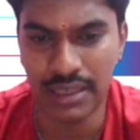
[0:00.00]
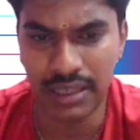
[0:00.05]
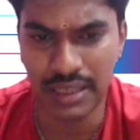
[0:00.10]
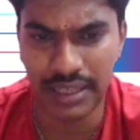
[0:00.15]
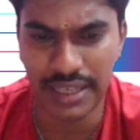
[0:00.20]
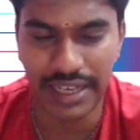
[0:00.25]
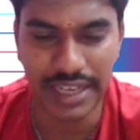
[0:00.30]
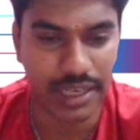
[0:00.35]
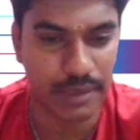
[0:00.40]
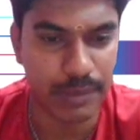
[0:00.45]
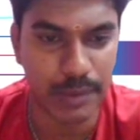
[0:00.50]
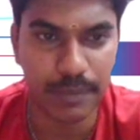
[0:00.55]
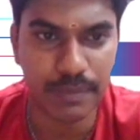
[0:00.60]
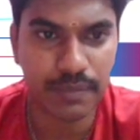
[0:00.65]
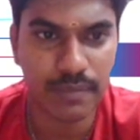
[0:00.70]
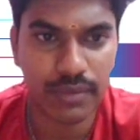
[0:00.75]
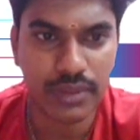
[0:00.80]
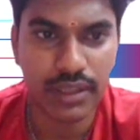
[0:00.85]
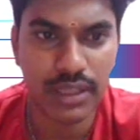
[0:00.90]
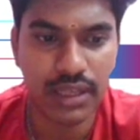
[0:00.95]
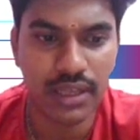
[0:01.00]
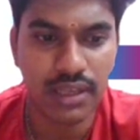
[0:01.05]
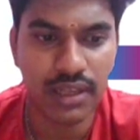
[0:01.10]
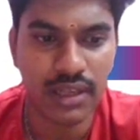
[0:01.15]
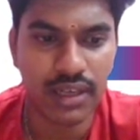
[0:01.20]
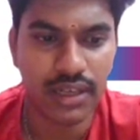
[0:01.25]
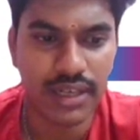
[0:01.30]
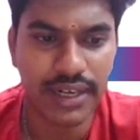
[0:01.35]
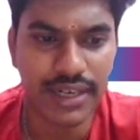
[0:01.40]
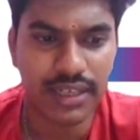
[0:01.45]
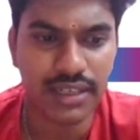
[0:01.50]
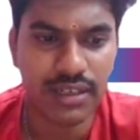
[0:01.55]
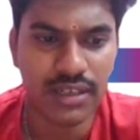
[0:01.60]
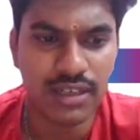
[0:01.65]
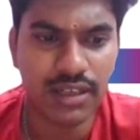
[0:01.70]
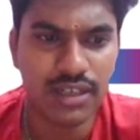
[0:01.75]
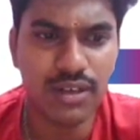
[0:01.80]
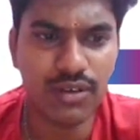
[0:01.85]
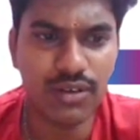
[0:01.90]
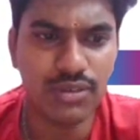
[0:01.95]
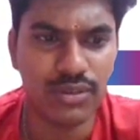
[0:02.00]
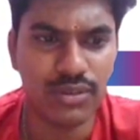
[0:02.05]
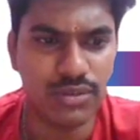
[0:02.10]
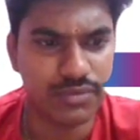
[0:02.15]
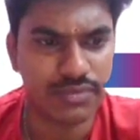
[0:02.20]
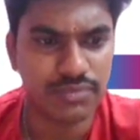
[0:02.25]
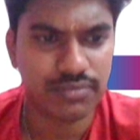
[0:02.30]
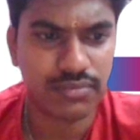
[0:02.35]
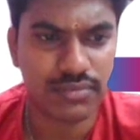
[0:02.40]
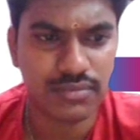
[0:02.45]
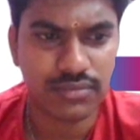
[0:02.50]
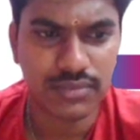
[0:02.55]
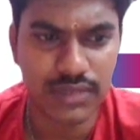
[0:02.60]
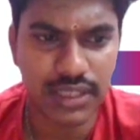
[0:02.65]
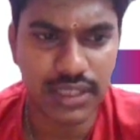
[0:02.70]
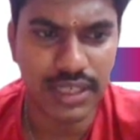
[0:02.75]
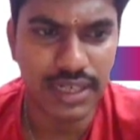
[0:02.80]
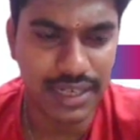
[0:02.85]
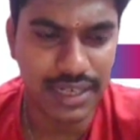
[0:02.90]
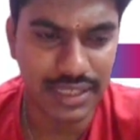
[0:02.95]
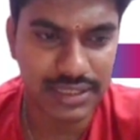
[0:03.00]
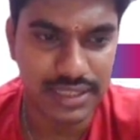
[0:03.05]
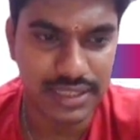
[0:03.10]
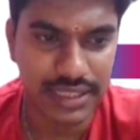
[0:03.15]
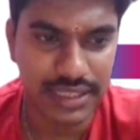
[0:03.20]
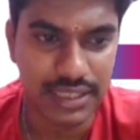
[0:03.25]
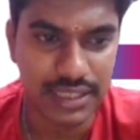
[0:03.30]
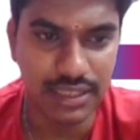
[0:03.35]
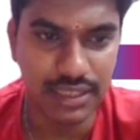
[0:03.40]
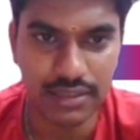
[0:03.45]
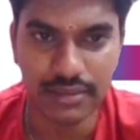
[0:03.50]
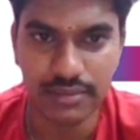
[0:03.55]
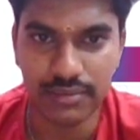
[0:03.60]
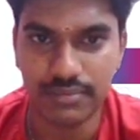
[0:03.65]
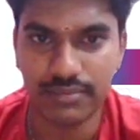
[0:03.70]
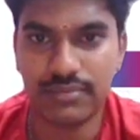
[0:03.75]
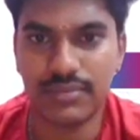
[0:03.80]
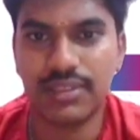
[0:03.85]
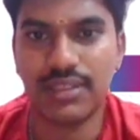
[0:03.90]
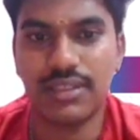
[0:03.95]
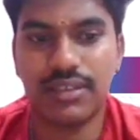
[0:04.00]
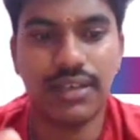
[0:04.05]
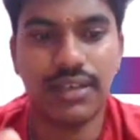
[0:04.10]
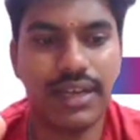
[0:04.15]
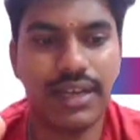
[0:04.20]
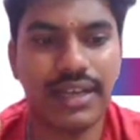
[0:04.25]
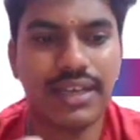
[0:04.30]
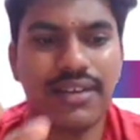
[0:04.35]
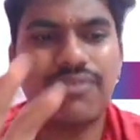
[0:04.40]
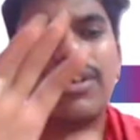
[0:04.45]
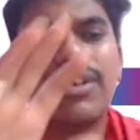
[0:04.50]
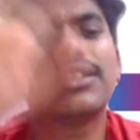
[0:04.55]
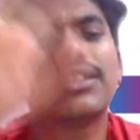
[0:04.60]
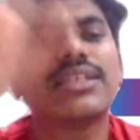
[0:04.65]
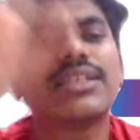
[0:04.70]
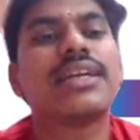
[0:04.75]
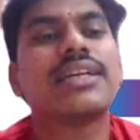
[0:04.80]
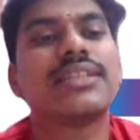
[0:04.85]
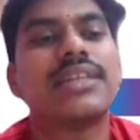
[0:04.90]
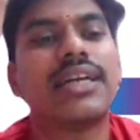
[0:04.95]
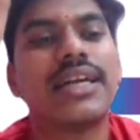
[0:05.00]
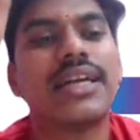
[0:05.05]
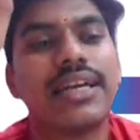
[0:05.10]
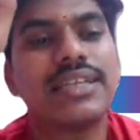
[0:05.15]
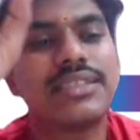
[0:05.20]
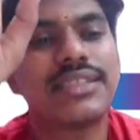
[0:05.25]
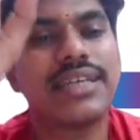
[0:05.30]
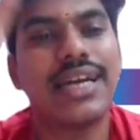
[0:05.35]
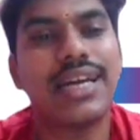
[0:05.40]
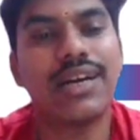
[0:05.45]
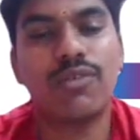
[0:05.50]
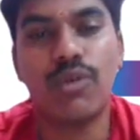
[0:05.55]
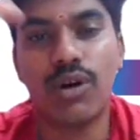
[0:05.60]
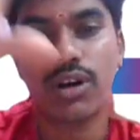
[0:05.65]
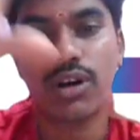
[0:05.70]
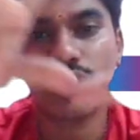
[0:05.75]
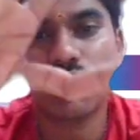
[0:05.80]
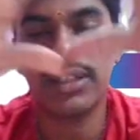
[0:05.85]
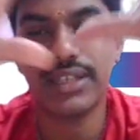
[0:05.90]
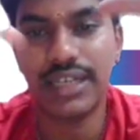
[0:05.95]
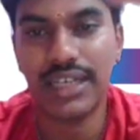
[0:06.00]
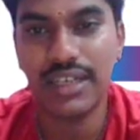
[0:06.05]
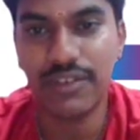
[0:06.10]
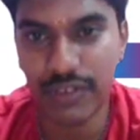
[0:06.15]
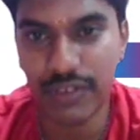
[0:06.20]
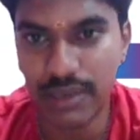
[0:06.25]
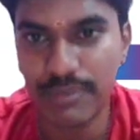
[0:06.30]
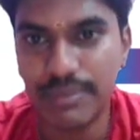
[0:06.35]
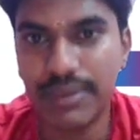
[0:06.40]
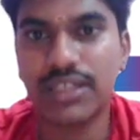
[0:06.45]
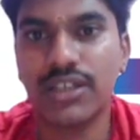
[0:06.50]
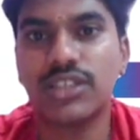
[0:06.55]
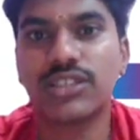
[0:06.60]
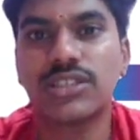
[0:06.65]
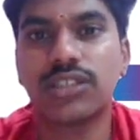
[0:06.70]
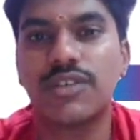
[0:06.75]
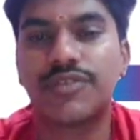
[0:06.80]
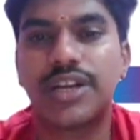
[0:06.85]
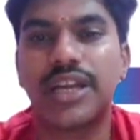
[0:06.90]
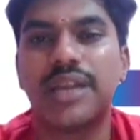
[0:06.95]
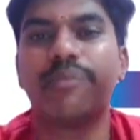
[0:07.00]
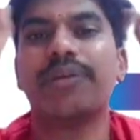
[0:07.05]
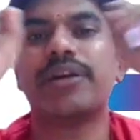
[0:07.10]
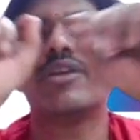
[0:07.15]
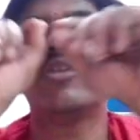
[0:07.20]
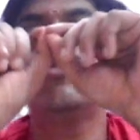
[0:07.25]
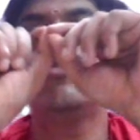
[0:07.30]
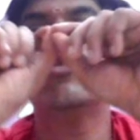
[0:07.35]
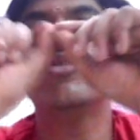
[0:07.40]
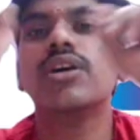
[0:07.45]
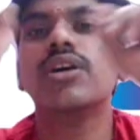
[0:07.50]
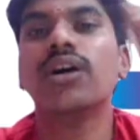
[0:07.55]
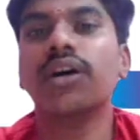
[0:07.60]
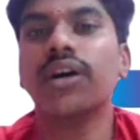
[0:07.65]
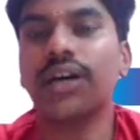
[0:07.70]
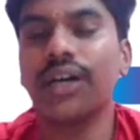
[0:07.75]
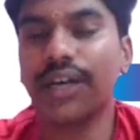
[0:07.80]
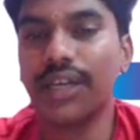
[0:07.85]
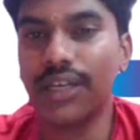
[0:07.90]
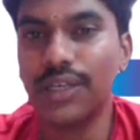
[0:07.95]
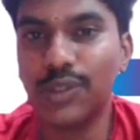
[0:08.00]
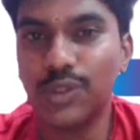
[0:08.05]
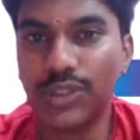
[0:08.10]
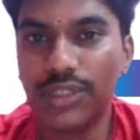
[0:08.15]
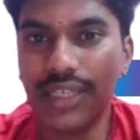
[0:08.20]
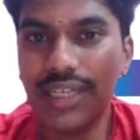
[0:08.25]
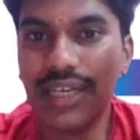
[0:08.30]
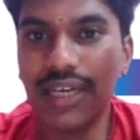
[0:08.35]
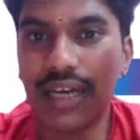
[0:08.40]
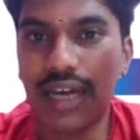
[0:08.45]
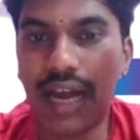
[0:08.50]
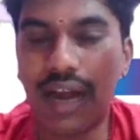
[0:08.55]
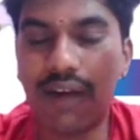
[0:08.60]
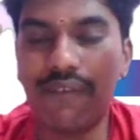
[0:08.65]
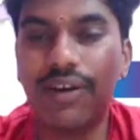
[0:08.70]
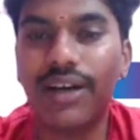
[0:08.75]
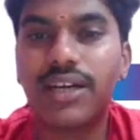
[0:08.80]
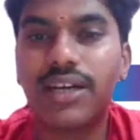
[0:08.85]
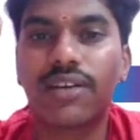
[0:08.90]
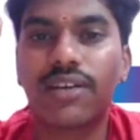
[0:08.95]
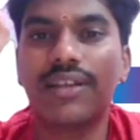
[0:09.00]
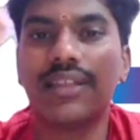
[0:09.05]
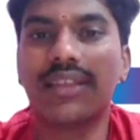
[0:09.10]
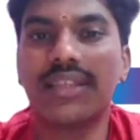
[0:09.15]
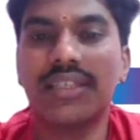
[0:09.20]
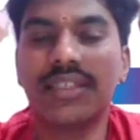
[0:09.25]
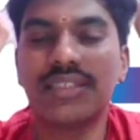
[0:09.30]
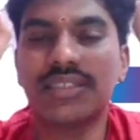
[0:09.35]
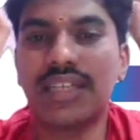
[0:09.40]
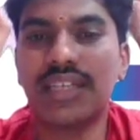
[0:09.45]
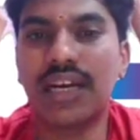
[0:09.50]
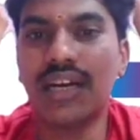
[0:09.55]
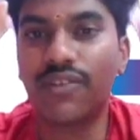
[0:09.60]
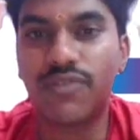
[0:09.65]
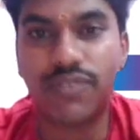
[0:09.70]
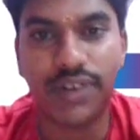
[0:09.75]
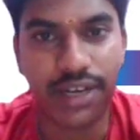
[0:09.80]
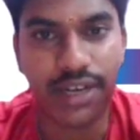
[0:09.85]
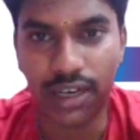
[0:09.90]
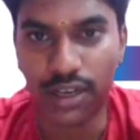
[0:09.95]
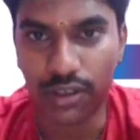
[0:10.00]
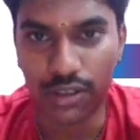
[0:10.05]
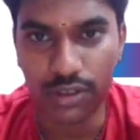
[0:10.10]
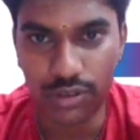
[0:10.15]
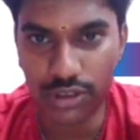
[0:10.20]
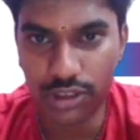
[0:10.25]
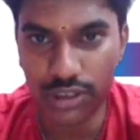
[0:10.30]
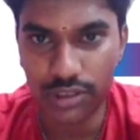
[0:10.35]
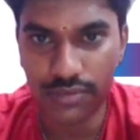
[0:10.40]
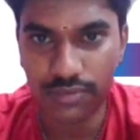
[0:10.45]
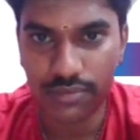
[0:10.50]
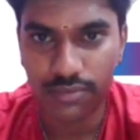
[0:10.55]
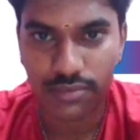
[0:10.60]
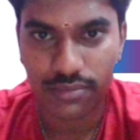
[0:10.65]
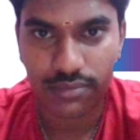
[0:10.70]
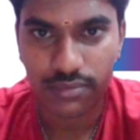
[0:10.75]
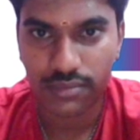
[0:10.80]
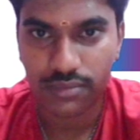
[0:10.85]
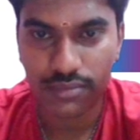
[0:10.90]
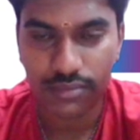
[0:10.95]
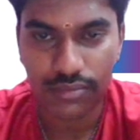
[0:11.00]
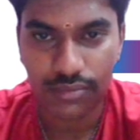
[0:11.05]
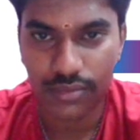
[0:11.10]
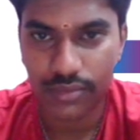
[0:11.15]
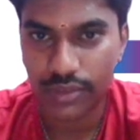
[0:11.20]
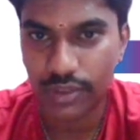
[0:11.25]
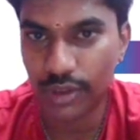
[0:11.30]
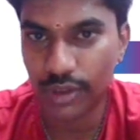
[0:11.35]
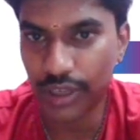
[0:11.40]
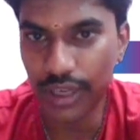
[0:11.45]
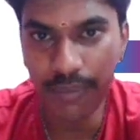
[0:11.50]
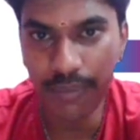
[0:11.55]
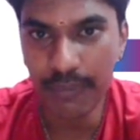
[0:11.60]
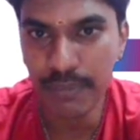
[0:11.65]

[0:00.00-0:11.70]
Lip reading: TNMM. Right. Oh, let us take an first let us understand what are all the different methods of TP now using our 12th standard final accounts. Okay.